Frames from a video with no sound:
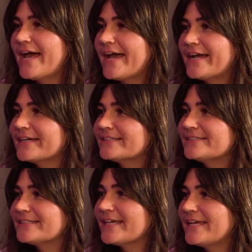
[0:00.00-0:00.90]

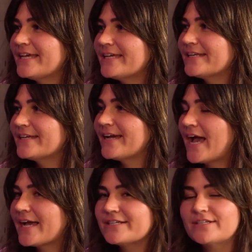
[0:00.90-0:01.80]
And
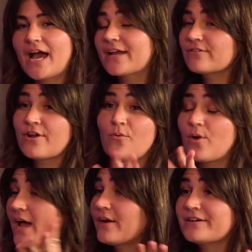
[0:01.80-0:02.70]
I don't
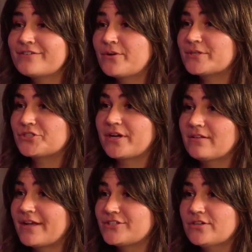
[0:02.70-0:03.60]
even know what
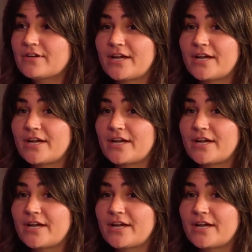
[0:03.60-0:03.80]
trail I took.